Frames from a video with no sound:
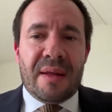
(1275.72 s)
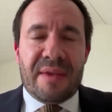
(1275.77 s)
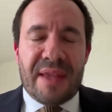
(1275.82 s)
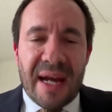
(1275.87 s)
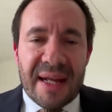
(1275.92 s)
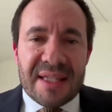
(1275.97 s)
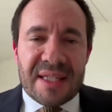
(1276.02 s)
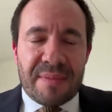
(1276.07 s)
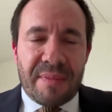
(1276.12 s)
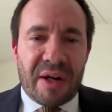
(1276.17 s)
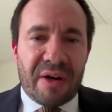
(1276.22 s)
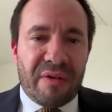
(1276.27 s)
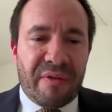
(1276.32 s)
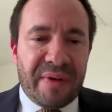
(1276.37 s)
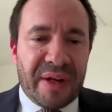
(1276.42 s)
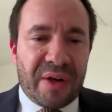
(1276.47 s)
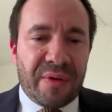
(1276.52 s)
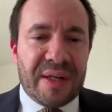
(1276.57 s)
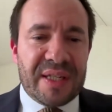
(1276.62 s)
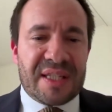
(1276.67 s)
That's a matter of
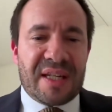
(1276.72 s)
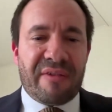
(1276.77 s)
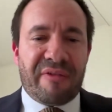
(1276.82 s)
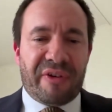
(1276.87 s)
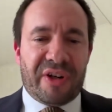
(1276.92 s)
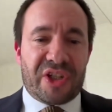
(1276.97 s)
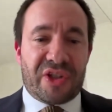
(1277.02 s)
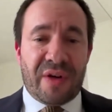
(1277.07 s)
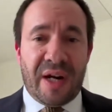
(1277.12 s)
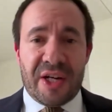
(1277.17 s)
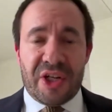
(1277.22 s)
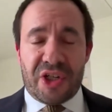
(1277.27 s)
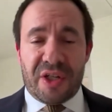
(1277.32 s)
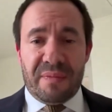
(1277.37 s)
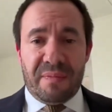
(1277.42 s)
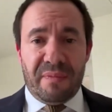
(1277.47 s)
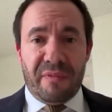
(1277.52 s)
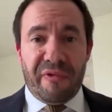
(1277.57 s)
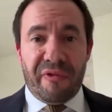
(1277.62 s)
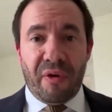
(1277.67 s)
increasing
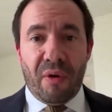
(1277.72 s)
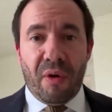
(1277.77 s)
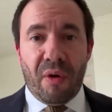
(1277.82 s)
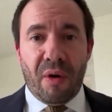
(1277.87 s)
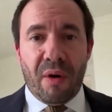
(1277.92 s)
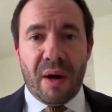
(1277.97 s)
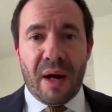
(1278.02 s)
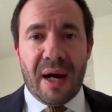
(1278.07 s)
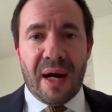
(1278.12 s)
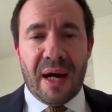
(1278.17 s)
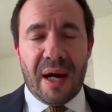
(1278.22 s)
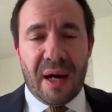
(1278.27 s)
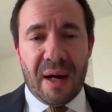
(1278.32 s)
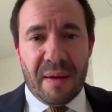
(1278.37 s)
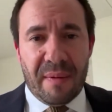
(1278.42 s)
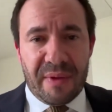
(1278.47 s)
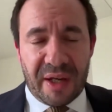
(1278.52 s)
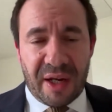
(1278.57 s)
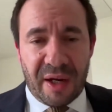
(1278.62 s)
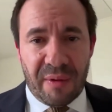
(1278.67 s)
frustration for
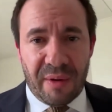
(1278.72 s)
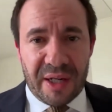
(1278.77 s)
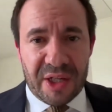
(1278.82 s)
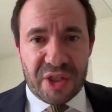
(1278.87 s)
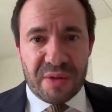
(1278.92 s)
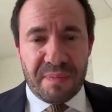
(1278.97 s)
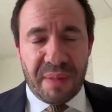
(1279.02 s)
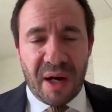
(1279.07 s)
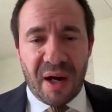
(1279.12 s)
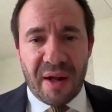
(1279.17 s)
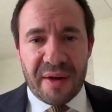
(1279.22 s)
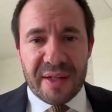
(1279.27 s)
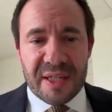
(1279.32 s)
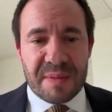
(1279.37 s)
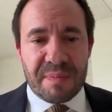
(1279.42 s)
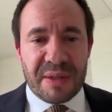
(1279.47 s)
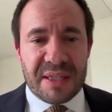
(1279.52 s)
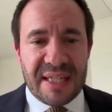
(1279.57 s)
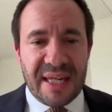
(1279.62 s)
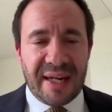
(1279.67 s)
uh, the coalition
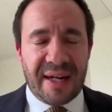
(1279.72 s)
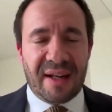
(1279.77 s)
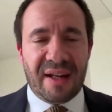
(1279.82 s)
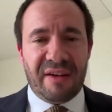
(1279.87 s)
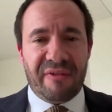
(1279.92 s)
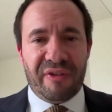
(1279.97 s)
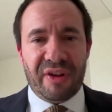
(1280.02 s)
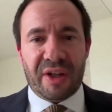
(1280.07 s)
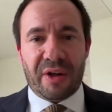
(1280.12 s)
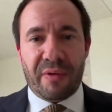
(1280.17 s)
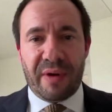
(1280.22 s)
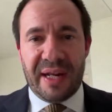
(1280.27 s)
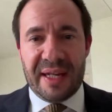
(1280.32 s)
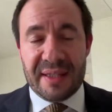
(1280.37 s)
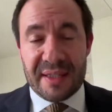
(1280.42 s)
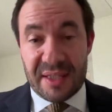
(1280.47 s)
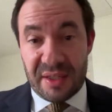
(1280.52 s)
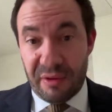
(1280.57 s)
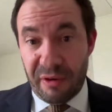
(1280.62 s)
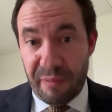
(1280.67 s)
partners, particularly for the
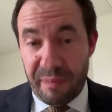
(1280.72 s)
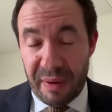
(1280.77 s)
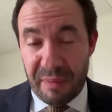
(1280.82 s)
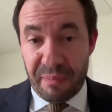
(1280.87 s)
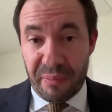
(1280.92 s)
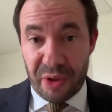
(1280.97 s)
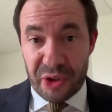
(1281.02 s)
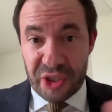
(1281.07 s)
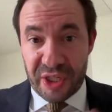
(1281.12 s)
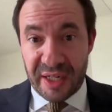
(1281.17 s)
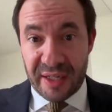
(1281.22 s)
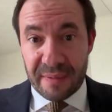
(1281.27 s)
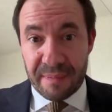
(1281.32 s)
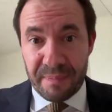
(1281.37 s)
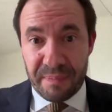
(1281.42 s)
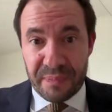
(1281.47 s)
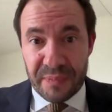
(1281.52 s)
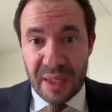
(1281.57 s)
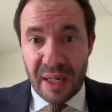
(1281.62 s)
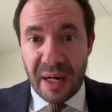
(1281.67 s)
Greens, who have been pushing
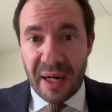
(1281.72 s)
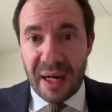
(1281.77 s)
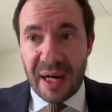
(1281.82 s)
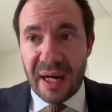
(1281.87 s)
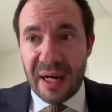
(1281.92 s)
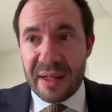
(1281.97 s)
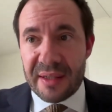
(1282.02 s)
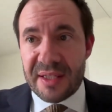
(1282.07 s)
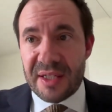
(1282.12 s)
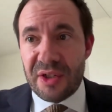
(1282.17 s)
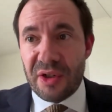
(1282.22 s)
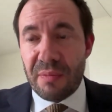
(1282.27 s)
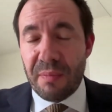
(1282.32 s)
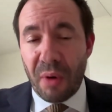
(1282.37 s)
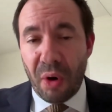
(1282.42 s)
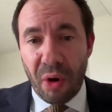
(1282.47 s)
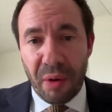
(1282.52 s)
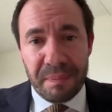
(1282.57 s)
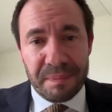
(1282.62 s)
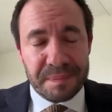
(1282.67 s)
uh, to do
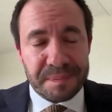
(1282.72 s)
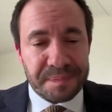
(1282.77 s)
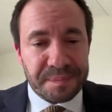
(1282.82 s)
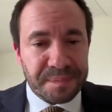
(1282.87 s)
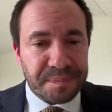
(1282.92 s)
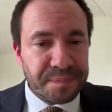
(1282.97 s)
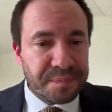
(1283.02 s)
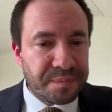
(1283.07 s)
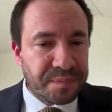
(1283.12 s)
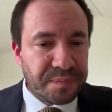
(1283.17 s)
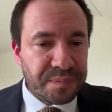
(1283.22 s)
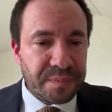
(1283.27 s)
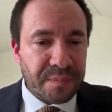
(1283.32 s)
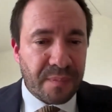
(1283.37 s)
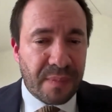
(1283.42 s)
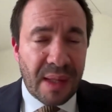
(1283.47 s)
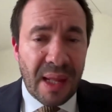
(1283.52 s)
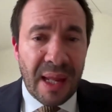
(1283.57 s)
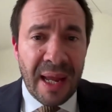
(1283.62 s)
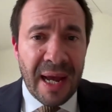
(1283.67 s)
more.
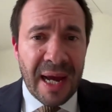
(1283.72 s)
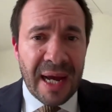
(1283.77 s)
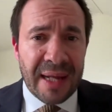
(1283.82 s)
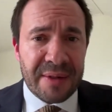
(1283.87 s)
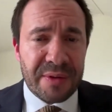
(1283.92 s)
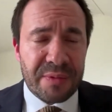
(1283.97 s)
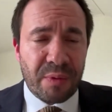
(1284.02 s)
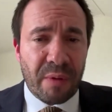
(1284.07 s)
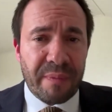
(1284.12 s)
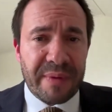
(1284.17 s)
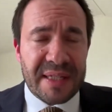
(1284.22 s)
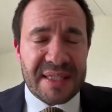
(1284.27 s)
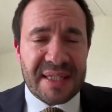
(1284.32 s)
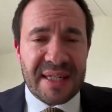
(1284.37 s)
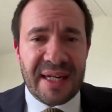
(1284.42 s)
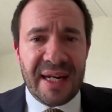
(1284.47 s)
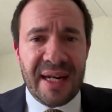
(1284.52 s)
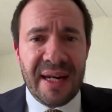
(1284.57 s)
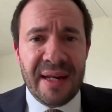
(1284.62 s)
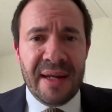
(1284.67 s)
And what we
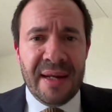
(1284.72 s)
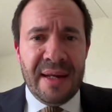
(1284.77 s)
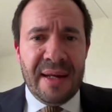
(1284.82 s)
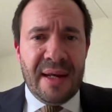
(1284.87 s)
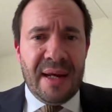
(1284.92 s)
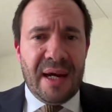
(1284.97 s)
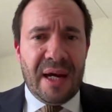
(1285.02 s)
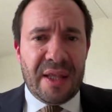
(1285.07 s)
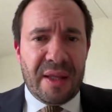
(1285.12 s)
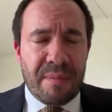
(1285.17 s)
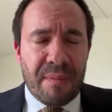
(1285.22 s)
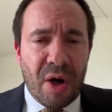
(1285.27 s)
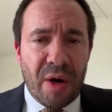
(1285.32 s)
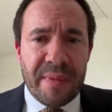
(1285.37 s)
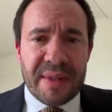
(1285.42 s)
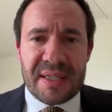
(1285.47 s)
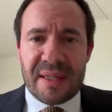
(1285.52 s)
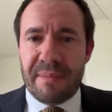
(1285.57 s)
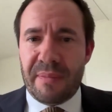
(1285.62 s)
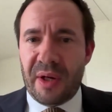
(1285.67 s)
see at the
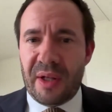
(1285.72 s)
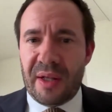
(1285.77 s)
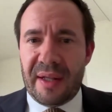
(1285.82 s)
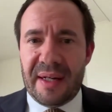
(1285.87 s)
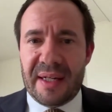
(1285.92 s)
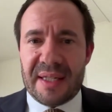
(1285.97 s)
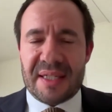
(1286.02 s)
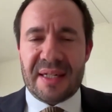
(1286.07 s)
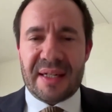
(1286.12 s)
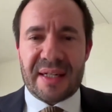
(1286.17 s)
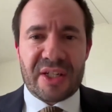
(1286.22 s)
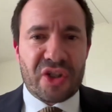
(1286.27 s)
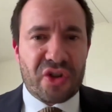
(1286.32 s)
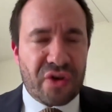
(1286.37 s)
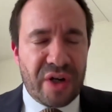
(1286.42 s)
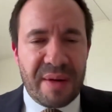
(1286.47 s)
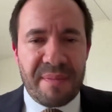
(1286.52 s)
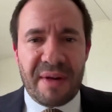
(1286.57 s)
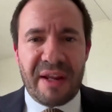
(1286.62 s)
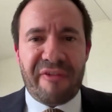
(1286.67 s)
moment in Berlin is an
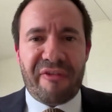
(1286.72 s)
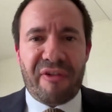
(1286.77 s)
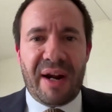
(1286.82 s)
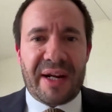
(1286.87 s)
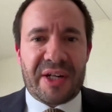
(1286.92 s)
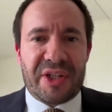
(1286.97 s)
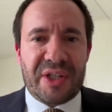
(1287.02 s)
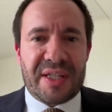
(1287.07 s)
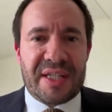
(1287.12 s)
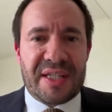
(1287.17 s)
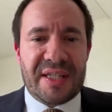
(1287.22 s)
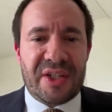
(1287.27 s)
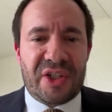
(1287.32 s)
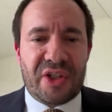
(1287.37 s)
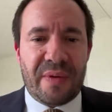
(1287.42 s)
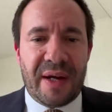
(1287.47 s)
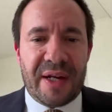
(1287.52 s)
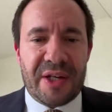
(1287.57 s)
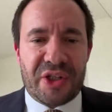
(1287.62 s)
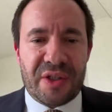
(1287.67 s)
extremely fractious
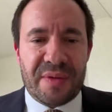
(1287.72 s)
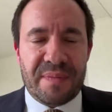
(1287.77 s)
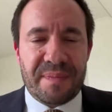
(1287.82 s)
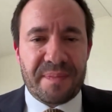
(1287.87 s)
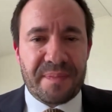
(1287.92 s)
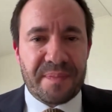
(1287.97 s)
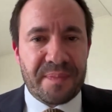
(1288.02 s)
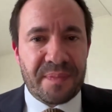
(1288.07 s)
situation,